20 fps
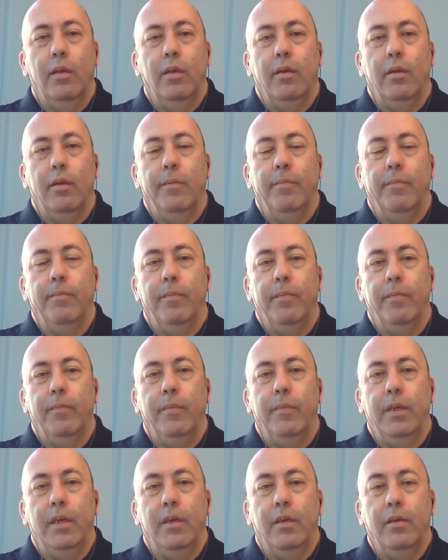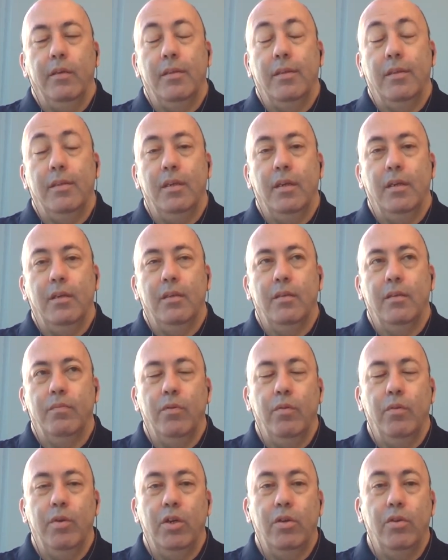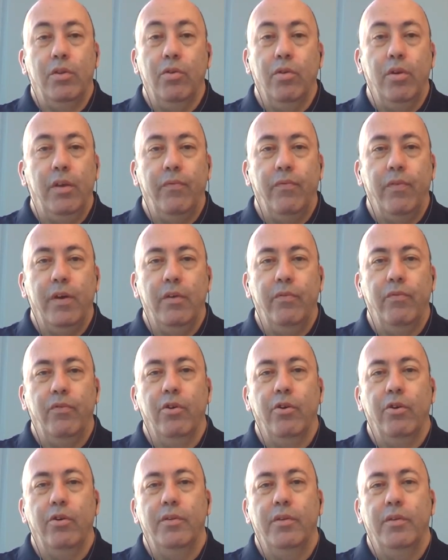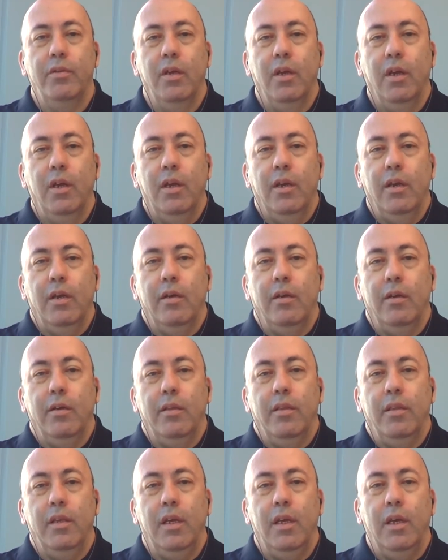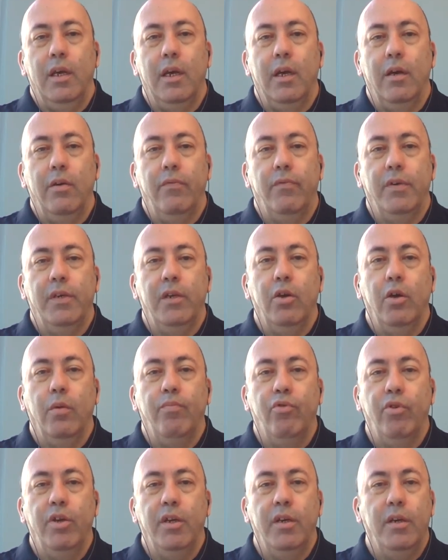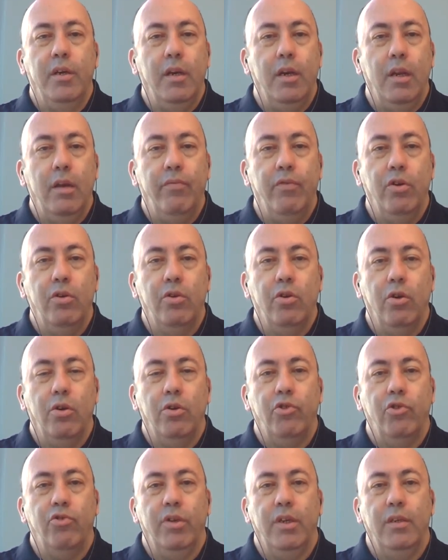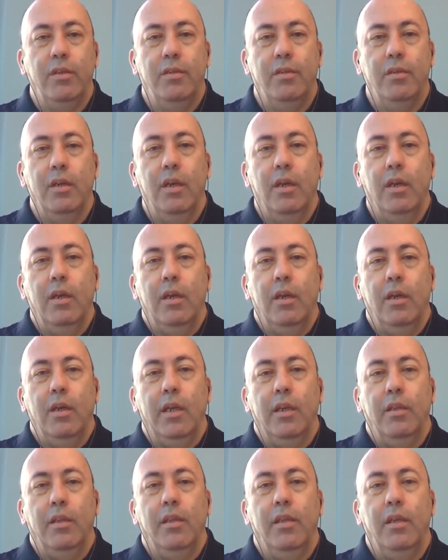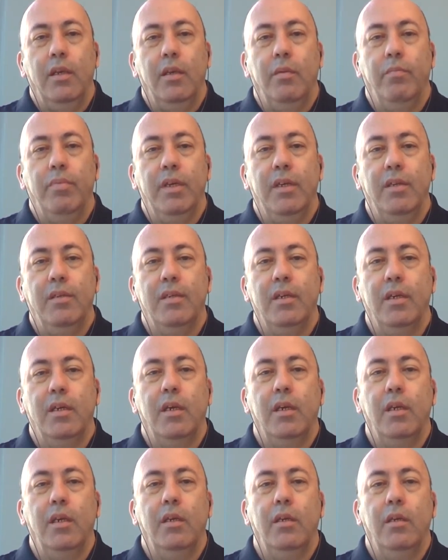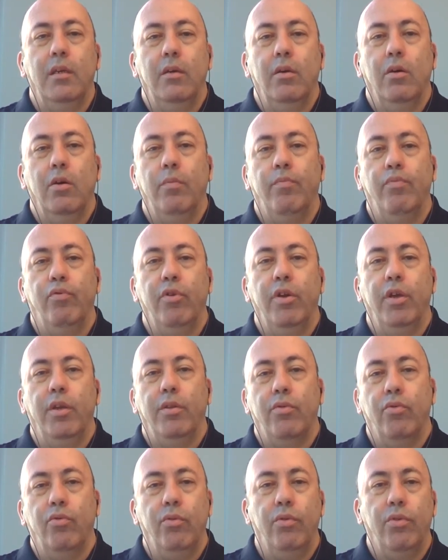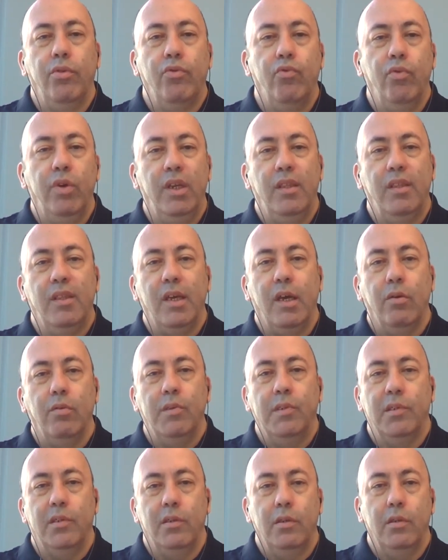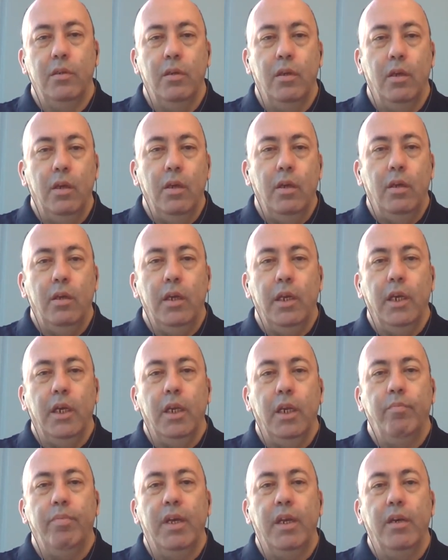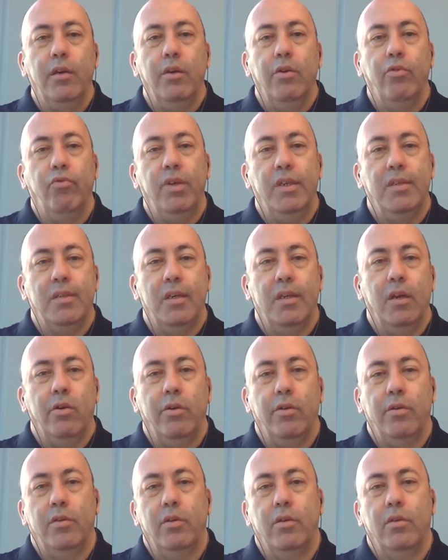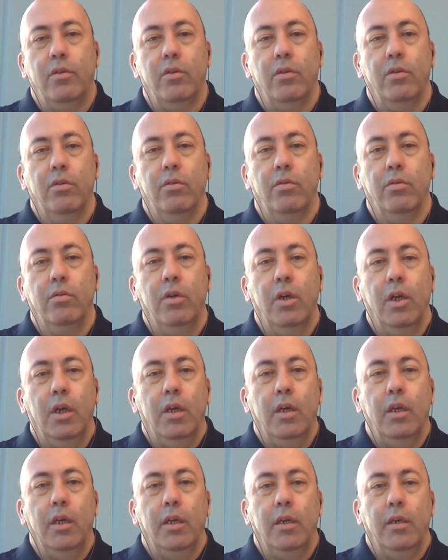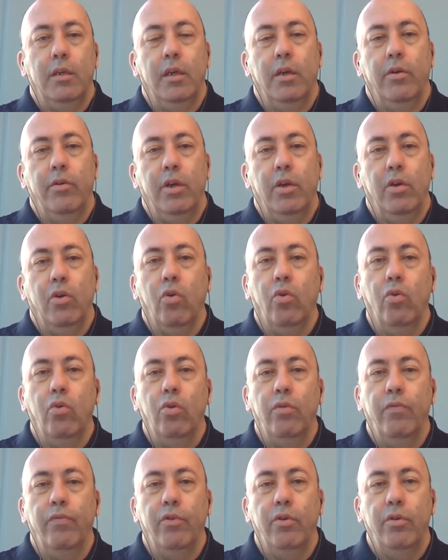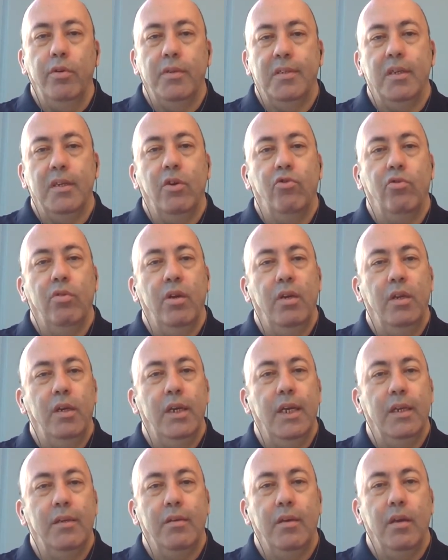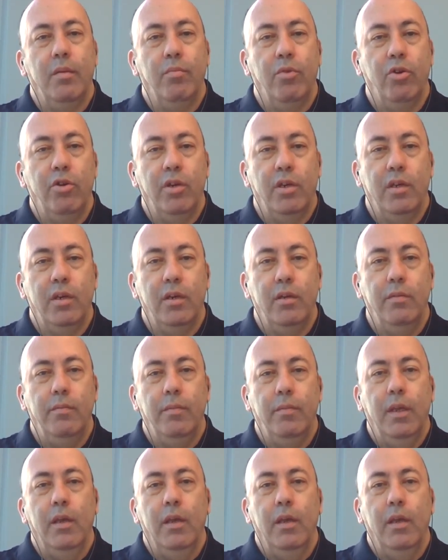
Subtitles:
and since about 35 years. They operate in 11 countries, and they basically operate through 3,000 independent resellers. So they're in all over Central and Latin America,